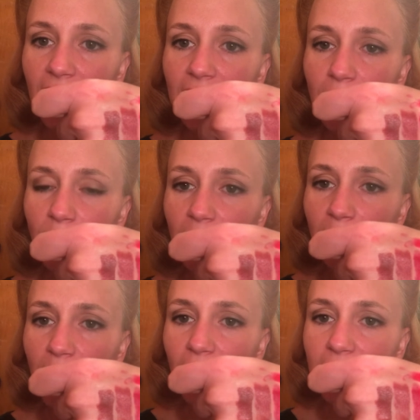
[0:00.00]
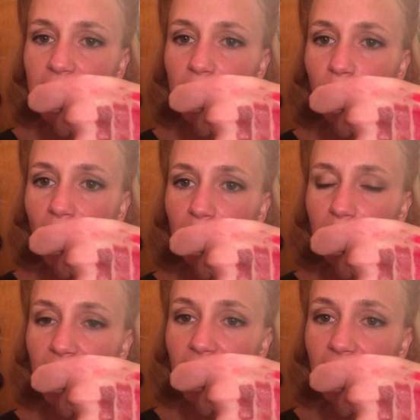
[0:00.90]
and then comparing it to the bright
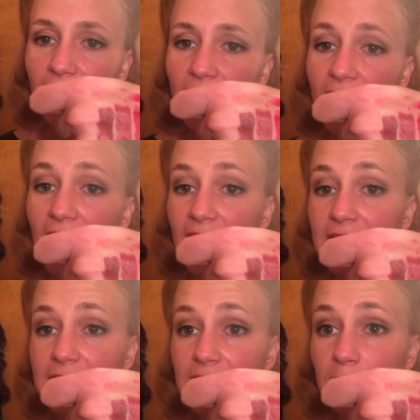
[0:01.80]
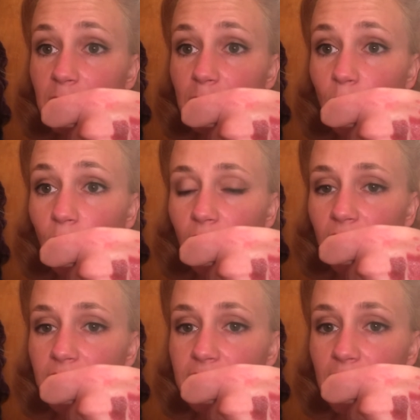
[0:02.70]
pink, it seems
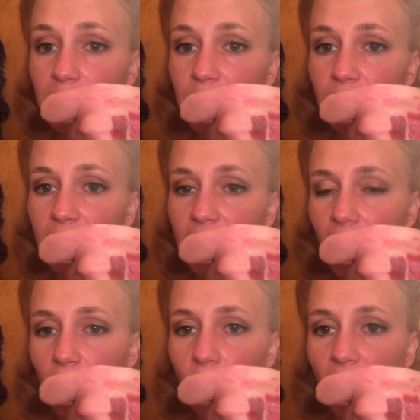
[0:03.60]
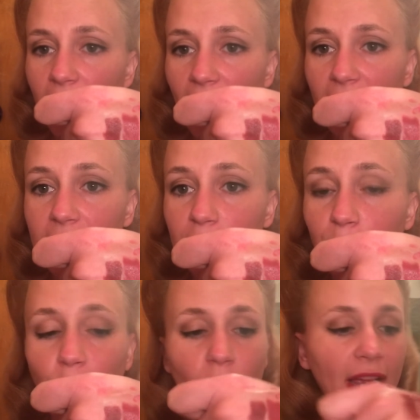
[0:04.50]
more subdued and not quite as
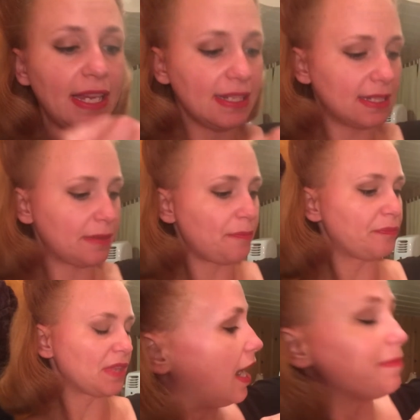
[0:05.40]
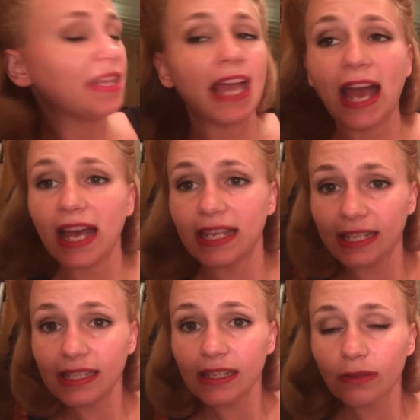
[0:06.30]
bright. I mean, it
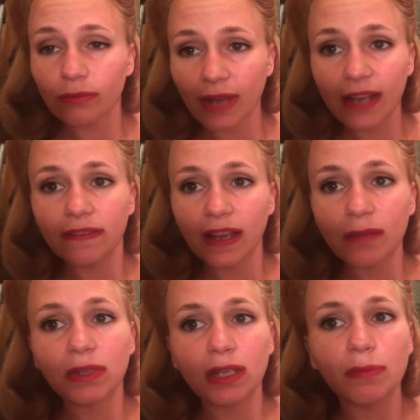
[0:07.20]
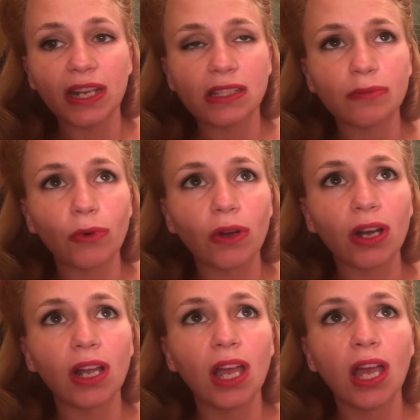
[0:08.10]
is in the red family, but it's more